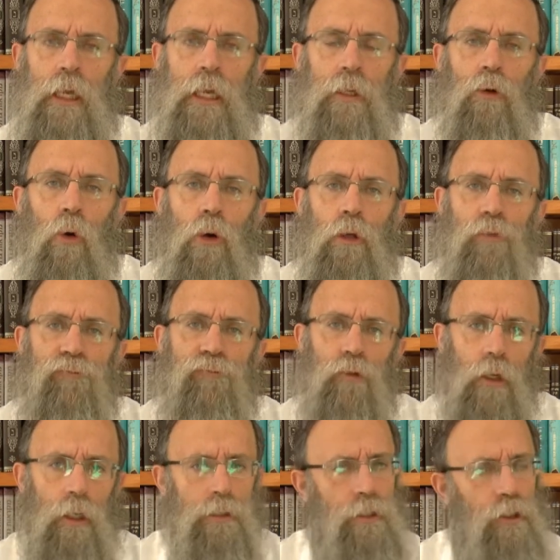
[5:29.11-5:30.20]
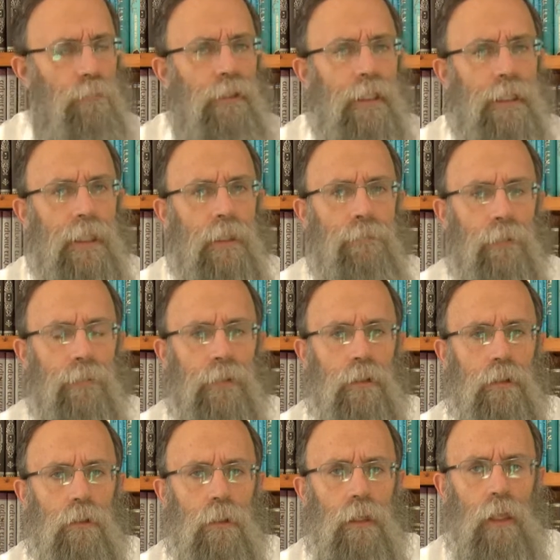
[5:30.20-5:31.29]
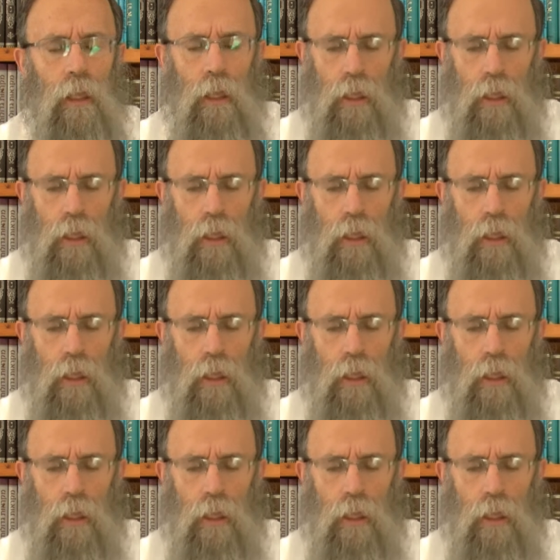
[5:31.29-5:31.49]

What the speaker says: in order for us to be capable